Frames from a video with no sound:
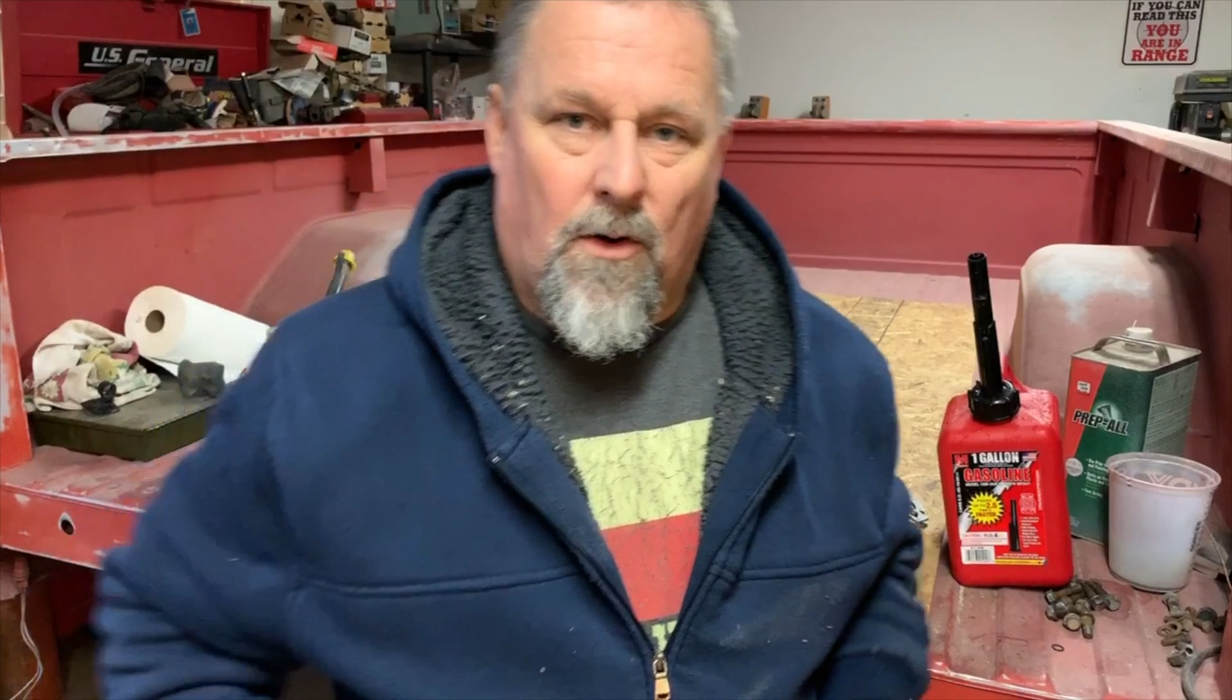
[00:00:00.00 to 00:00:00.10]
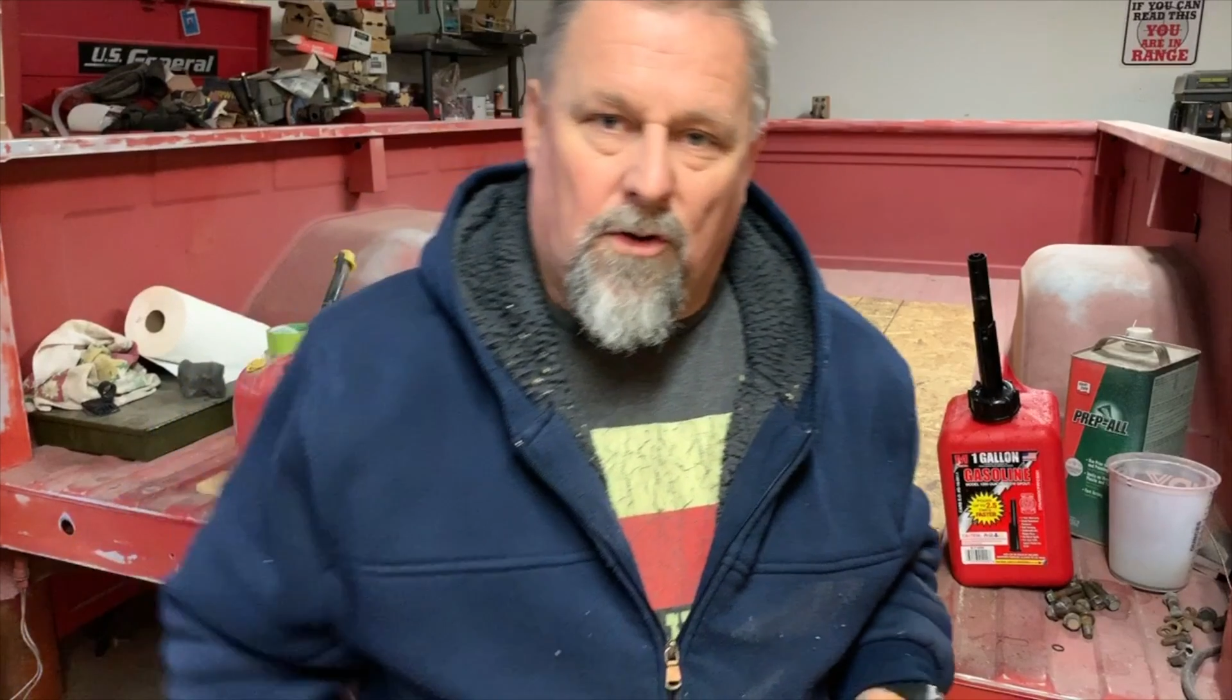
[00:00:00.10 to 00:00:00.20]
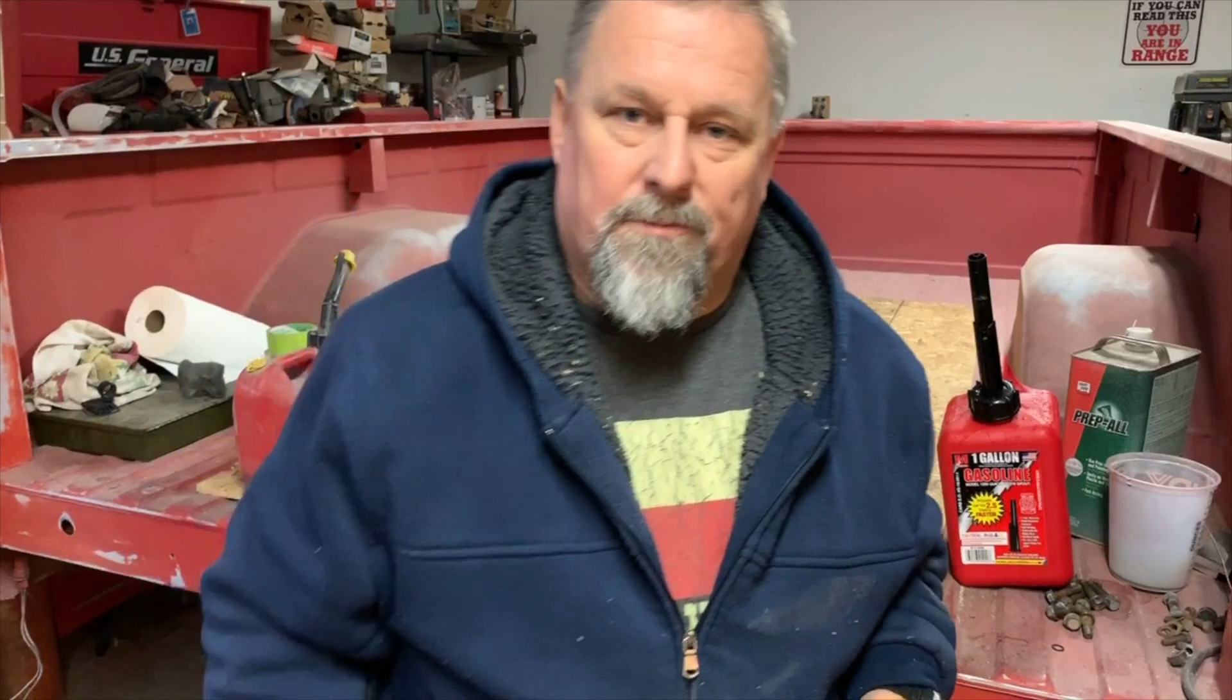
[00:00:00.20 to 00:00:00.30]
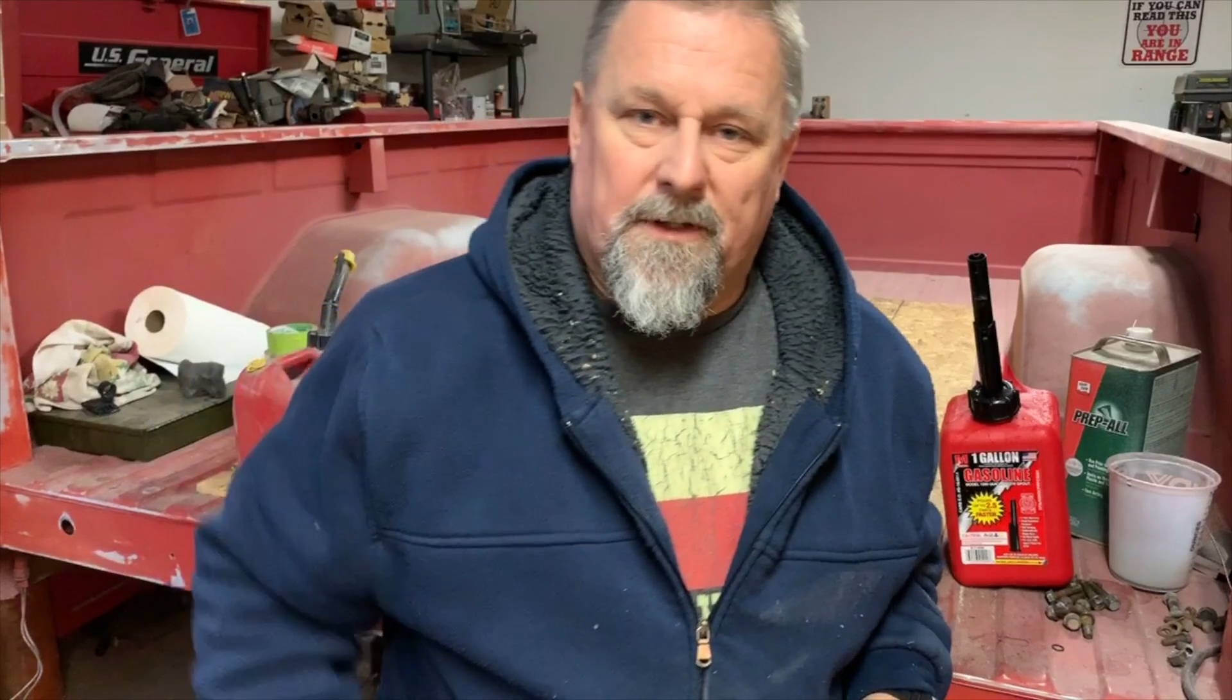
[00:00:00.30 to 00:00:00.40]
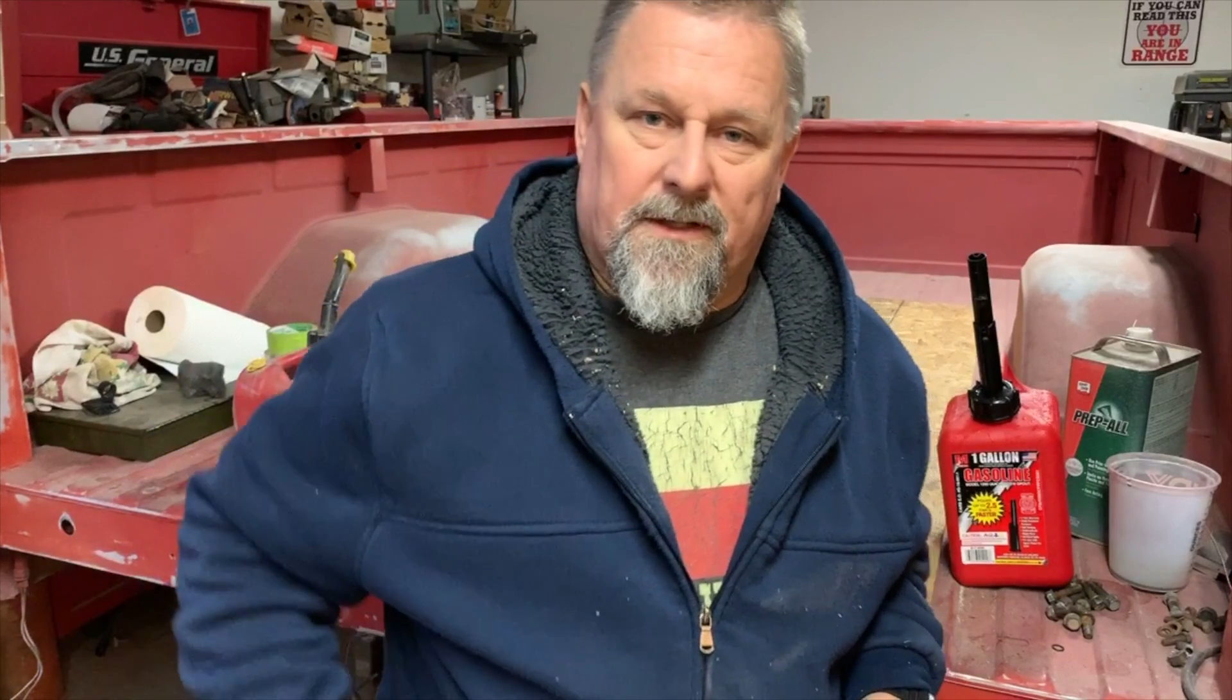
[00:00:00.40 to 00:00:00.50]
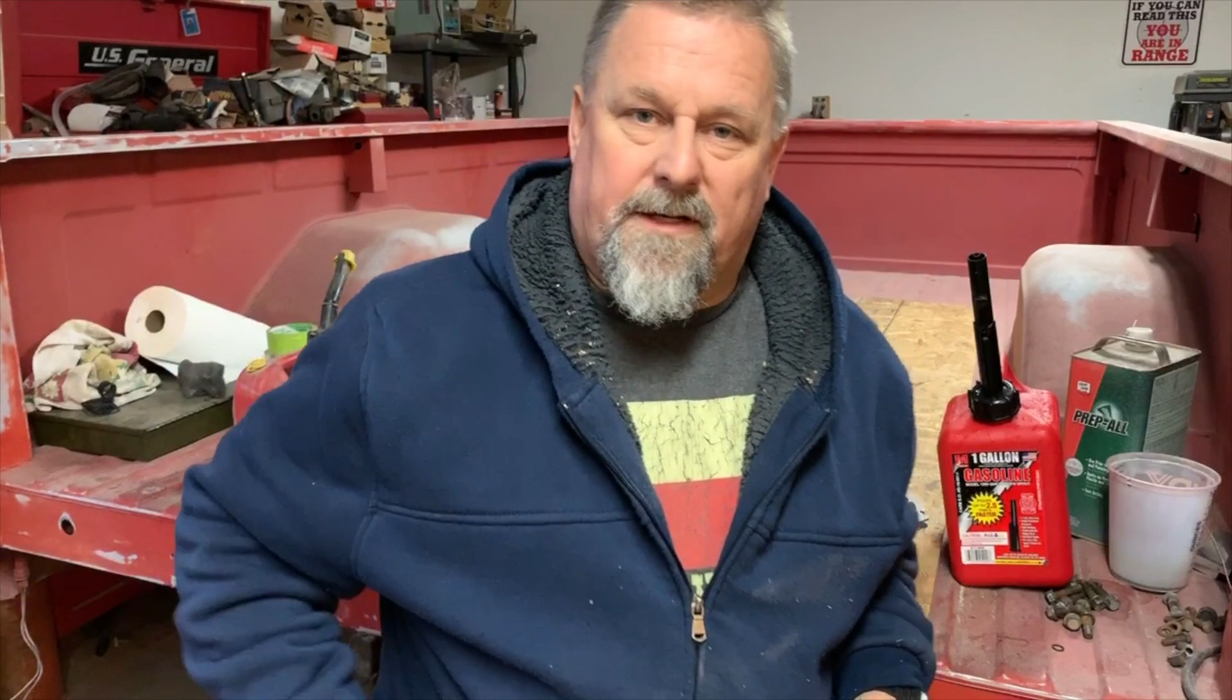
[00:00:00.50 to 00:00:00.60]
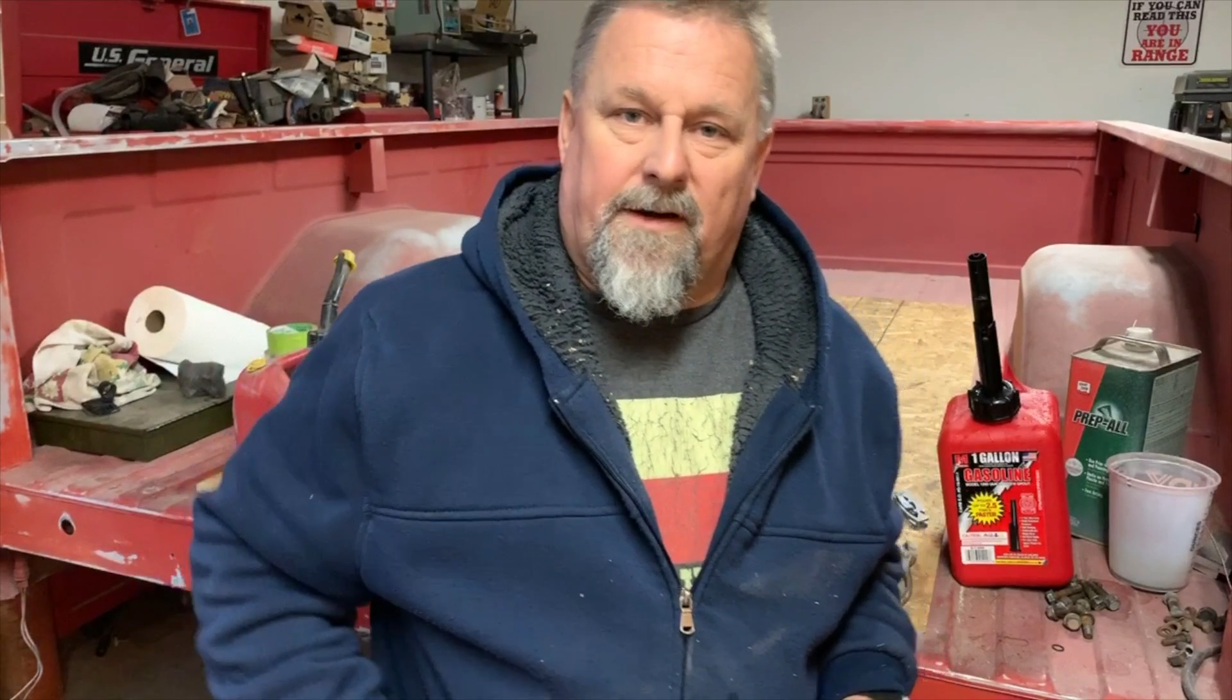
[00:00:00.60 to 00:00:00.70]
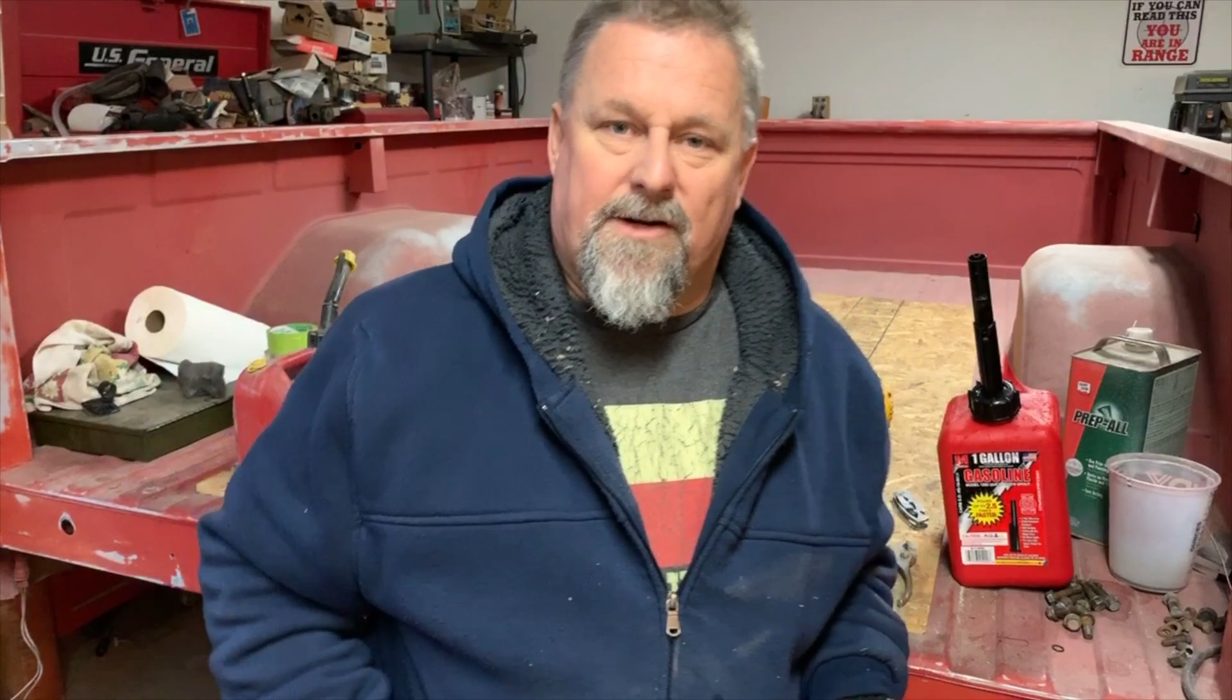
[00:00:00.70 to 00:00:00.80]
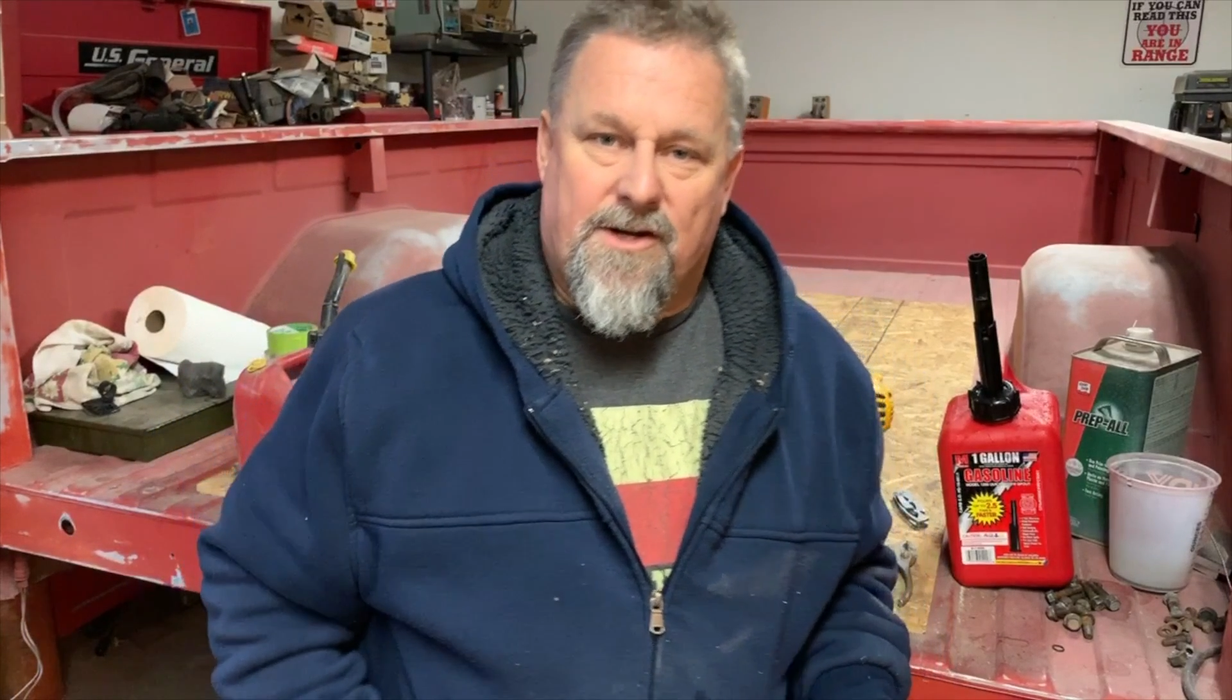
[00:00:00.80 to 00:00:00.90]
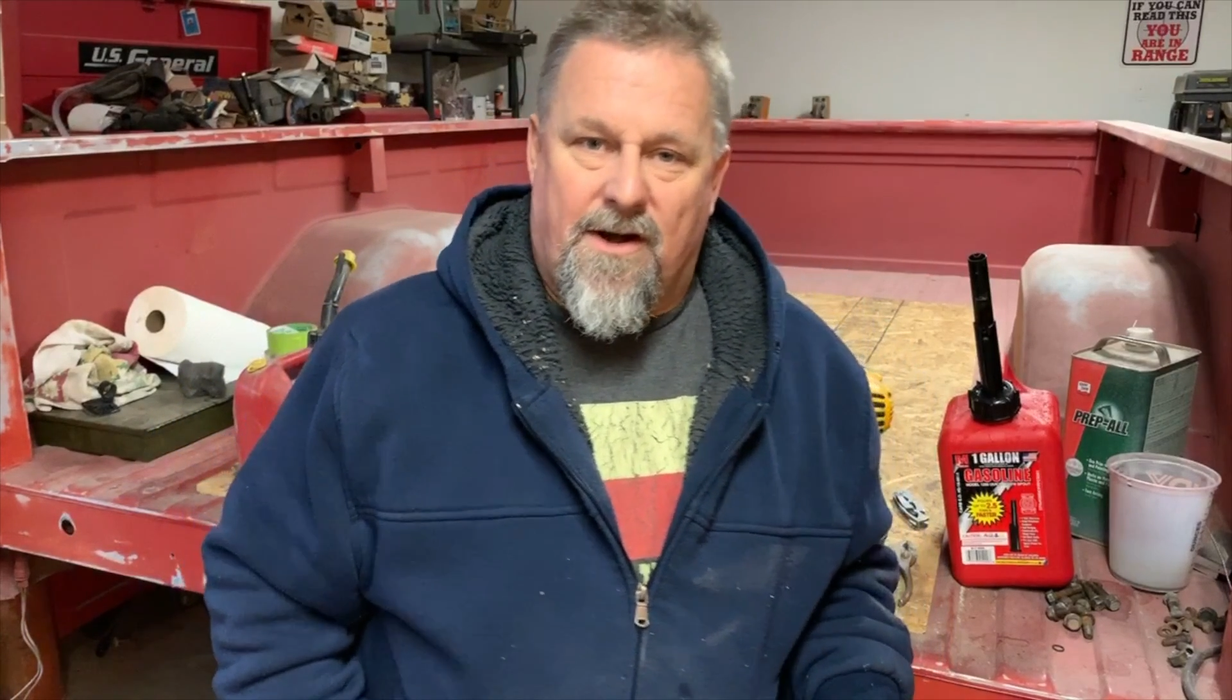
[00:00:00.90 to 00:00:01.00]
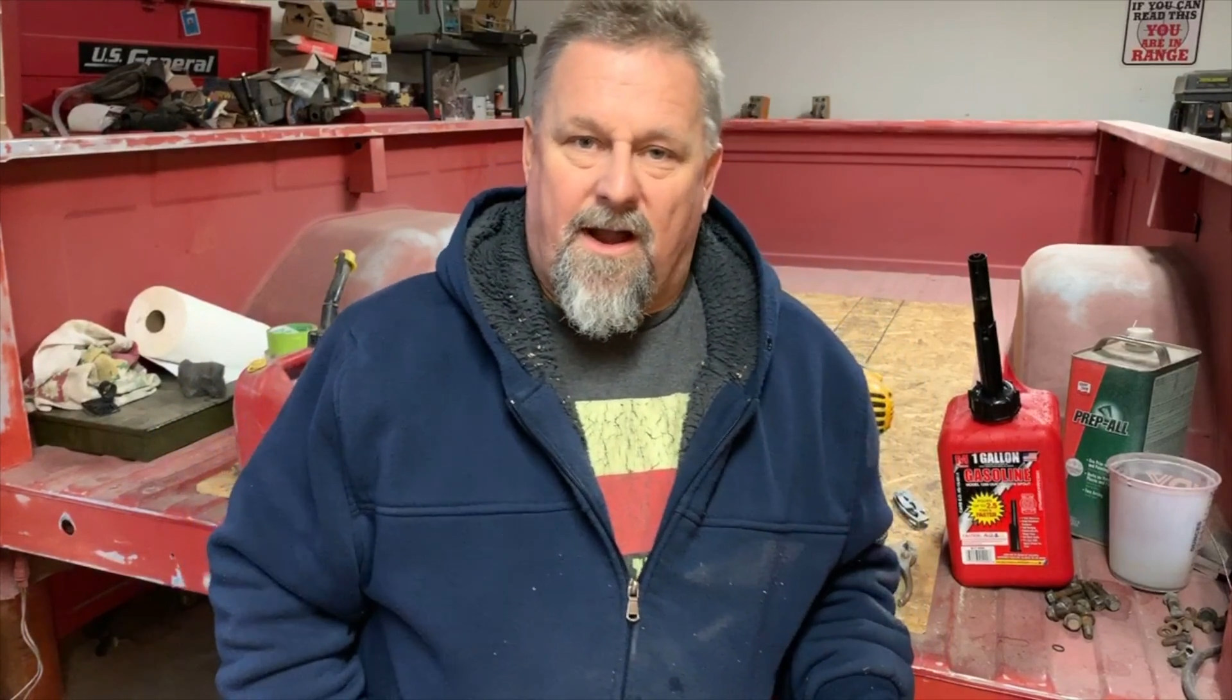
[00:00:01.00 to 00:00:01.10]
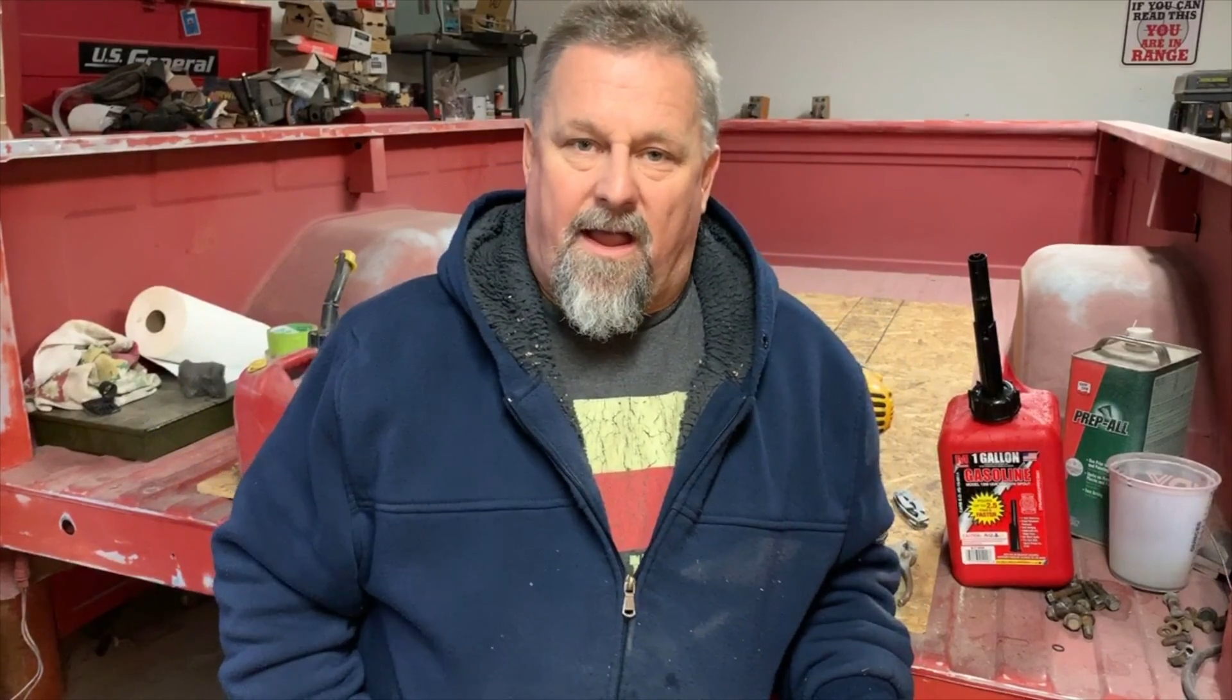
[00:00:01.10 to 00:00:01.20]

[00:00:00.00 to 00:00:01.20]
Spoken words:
old military jerry